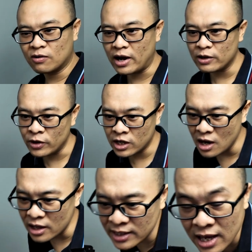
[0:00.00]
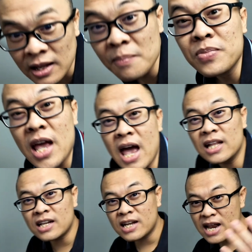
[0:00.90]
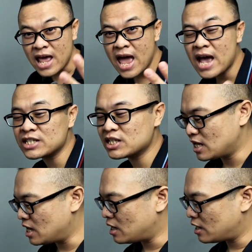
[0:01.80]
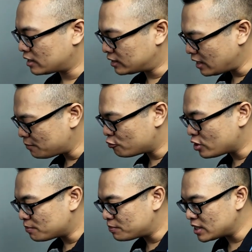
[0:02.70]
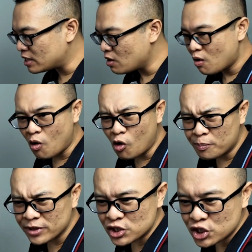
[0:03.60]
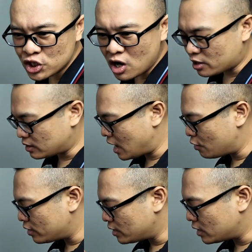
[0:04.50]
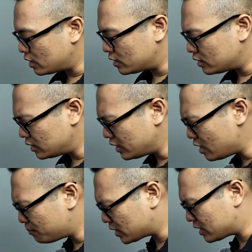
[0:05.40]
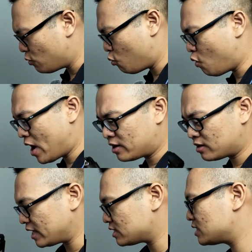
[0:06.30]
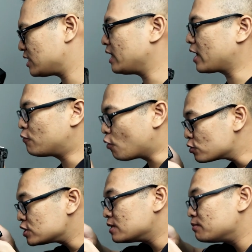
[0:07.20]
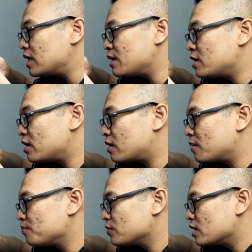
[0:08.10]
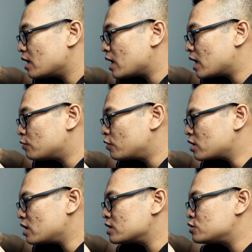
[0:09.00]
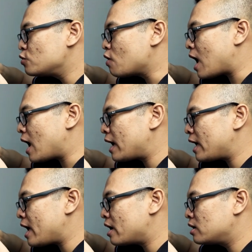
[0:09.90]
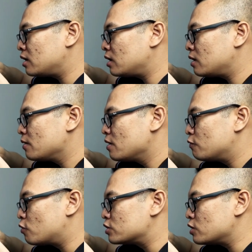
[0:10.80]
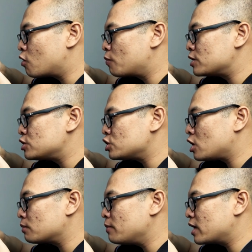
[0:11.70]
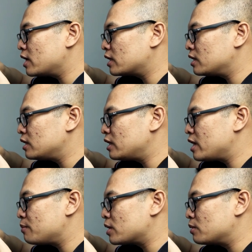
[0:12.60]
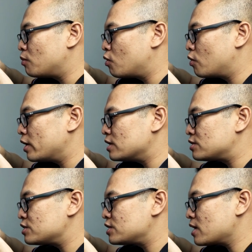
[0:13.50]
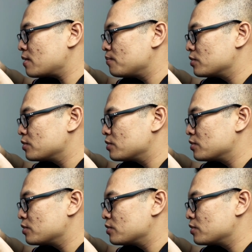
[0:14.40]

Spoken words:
Right, we got that. And the next clip will be orbit shot. I want a little bit wider. Let's select 14 millimeter, and we're gonna do high angle for the orbit shot, making it a little bit more interesting.